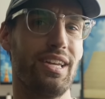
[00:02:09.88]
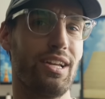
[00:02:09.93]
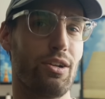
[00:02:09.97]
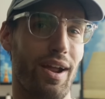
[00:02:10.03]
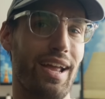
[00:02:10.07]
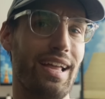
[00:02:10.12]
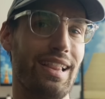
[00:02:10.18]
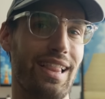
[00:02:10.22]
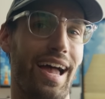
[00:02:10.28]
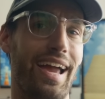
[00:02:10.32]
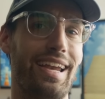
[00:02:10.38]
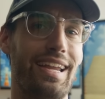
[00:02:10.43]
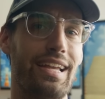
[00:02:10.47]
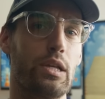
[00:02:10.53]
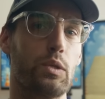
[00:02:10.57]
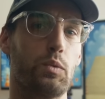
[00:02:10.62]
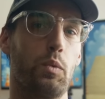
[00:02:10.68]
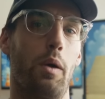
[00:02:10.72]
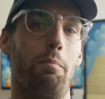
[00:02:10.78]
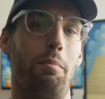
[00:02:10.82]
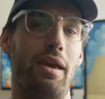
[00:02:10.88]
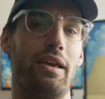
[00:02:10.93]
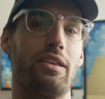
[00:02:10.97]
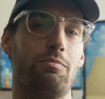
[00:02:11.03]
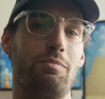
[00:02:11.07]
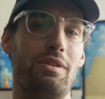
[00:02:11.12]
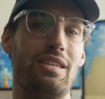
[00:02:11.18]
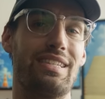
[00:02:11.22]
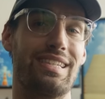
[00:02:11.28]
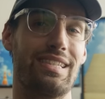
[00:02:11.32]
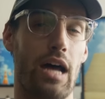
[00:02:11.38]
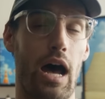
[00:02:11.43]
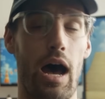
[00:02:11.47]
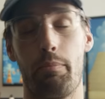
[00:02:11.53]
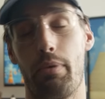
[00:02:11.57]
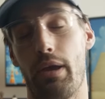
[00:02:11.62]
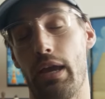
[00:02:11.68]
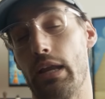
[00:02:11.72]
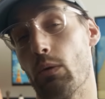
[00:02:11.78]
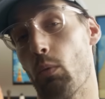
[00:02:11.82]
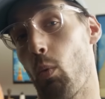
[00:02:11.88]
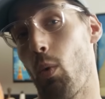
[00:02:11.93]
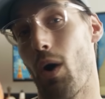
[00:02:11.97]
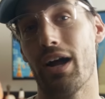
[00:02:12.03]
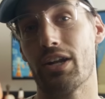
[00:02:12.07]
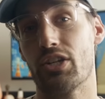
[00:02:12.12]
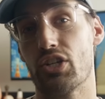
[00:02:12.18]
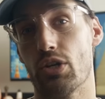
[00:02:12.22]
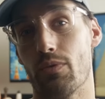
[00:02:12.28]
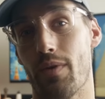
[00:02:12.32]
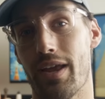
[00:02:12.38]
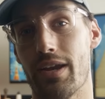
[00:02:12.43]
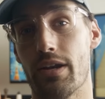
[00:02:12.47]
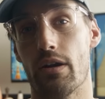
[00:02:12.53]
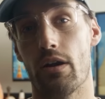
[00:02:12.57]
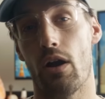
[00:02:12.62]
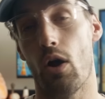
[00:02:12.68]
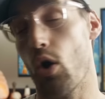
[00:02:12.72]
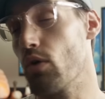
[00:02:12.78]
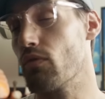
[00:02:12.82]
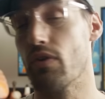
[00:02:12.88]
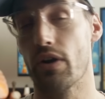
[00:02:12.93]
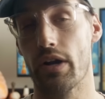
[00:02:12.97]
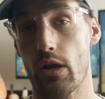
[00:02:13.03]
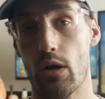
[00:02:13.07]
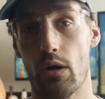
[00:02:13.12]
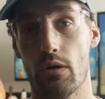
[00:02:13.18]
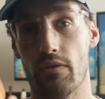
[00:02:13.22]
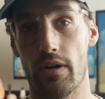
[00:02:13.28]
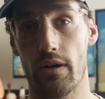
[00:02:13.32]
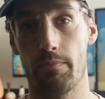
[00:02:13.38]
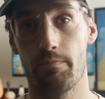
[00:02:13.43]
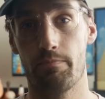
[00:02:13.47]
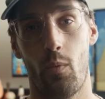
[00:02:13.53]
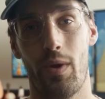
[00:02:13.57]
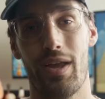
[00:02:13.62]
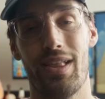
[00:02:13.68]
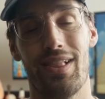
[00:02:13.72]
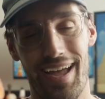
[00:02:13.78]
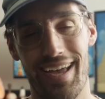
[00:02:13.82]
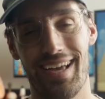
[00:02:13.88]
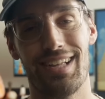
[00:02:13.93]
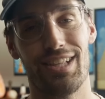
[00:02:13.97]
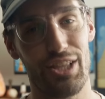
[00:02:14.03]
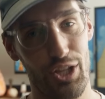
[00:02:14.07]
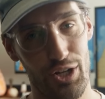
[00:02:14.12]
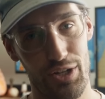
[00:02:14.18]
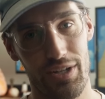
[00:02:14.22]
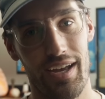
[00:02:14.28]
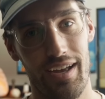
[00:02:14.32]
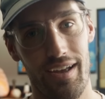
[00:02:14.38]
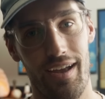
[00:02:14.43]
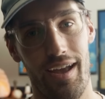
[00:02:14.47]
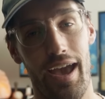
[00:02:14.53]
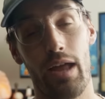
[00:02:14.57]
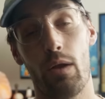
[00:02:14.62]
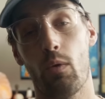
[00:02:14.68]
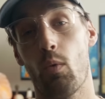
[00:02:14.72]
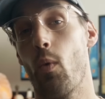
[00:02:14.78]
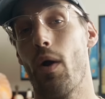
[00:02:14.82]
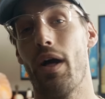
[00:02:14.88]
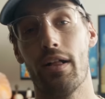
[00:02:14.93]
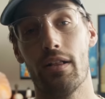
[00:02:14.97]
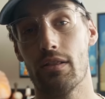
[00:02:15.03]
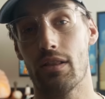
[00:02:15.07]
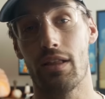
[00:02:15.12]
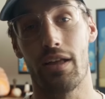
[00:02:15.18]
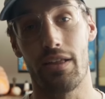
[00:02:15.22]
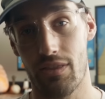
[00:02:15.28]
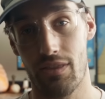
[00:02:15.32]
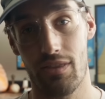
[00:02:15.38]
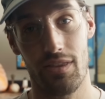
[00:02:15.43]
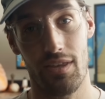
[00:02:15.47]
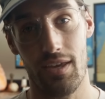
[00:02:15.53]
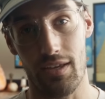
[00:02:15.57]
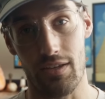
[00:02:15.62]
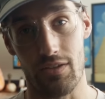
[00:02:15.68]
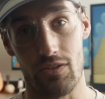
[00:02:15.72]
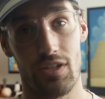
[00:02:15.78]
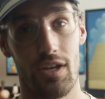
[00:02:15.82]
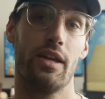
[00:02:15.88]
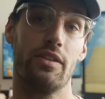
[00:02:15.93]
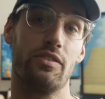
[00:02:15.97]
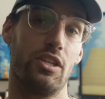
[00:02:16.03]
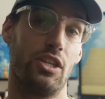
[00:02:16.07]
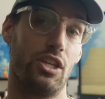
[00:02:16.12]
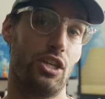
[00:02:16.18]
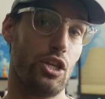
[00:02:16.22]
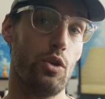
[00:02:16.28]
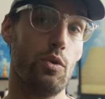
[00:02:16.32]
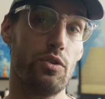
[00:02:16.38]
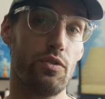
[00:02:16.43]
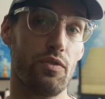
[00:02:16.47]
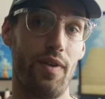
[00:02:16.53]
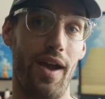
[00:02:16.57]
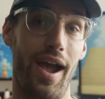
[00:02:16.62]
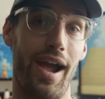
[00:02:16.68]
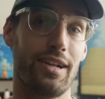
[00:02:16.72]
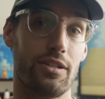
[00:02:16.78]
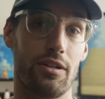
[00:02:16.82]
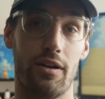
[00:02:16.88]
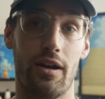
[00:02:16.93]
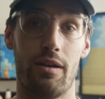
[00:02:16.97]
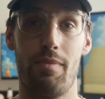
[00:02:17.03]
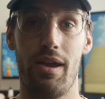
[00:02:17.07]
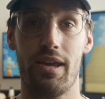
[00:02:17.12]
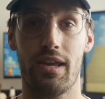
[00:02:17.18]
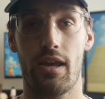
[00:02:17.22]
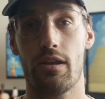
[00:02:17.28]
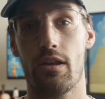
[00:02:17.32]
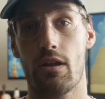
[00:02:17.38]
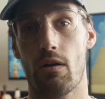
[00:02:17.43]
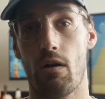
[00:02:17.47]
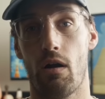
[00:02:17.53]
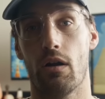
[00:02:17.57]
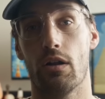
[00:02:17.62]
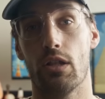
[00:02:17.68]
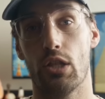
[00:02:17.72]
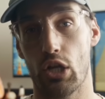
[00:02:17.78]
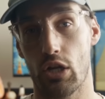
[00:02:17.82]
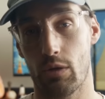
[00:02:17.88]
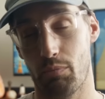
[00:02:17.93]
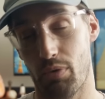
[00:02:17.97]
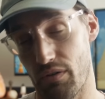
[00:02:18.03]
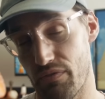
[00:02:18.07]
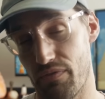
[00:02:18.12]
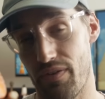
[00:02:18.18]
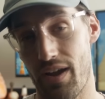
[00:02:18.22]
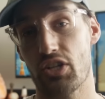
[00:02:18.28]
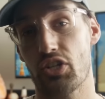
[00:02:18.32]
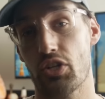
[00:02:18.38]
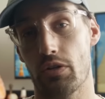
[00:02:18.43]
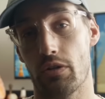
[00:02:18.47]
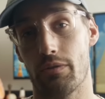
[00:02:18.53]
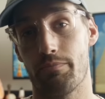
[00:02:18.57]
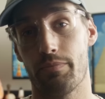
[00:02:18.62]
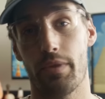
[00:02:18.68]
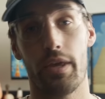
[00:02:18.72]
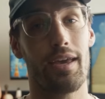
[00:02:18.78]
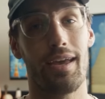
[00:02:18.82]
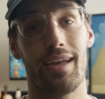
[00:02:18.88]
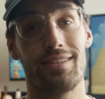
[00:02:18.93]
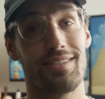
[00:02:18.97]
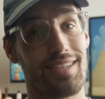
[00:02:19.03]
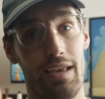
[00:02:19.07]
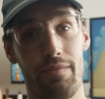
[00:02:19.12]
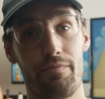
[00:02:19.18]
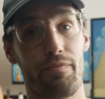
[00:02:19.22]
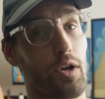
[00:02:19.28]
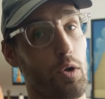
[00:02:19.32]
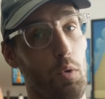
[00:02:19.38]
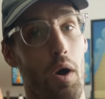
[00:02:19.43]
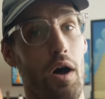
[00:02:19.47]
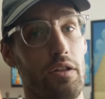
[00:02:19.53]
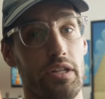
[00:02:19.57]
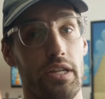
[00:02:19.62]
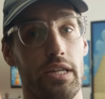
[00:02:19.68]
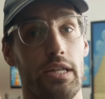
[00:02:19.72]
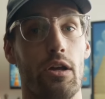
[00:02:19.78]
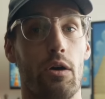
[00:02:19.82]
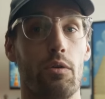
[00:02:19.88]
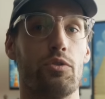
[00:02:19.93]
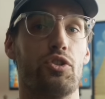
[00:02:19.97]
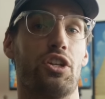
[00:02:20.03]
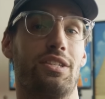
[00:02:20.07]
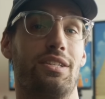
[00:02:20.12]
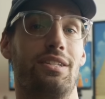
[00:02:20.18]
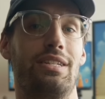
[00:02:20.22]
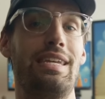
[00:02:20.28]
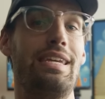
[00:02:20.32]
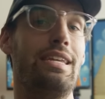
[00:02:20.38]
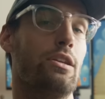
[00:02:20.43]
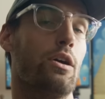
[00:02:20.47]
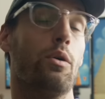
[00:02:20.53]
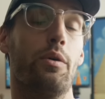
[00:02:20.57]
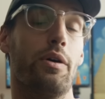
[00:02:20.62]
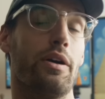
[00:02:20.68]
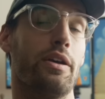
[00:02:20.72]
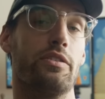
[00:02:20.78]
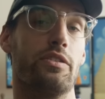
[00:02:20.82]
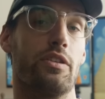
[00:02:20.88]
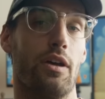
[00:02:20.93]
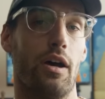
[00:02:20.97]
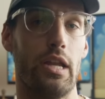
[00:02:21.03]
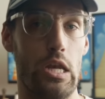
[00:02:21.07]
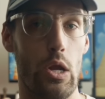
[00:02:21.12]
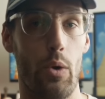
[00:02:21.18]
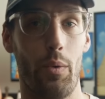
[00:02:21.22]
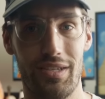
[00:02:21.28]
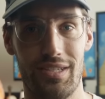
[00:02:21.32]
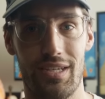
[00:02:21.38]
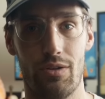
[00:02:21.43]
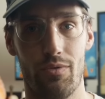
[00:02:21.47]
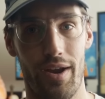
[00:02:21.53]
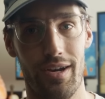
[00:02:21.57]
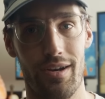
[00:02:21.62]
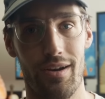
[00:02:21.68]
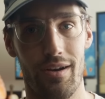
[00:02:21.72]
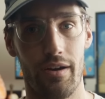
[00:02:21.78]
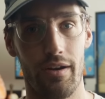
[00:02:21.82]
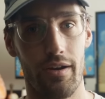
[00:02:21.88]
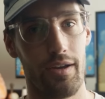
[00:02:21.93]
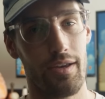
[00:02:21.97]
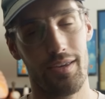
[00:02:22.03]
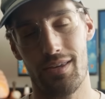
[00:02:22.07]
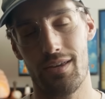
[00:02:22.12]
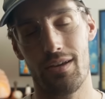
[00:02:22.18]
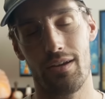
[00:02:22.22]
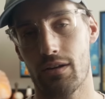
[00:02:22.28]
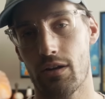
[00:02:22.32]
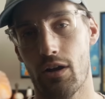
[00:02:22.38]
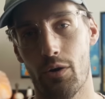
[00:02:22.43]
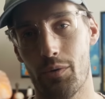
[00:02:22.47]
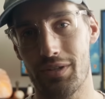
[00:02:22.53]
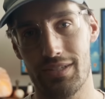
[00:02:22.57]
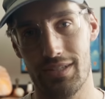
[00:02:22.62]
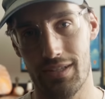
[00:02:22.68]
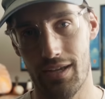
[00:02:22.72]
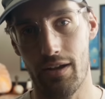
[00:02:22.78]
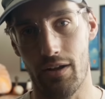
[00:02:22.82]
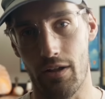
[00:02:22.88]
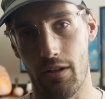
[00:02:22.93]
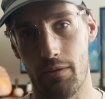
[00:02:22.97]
great lighting is what makes me stop and watch a render over and over. We like looking at well-lit things. It's a huge factor in making your art look professional. And same for quality, don't just denoise a noisy render. You can always tell.